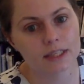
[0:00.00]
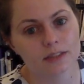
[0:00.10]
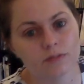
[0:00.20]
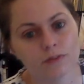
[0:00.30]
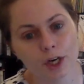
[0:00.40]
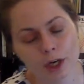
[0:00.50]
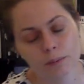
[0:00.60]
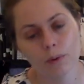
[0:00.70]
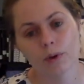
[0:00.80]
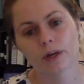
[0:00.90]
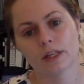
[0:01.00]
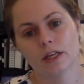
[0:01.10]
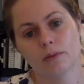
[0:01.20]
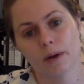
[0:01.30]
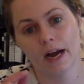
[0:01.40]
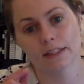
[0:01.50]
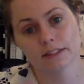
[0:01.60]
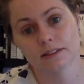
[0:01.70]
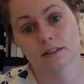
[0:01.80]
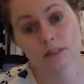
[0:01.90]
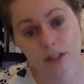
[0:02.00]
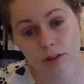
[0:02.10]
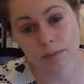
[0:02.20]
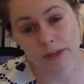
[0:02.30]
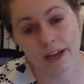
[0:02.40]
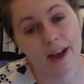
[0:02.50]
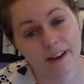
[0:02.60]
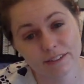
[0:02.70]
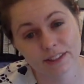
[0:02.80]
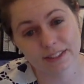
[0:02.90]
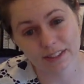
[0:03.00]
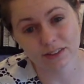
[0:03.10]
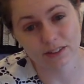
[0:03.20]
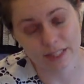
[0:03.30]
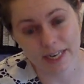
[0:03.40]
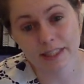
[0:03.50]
and it's very important that you practice a little bit every single day,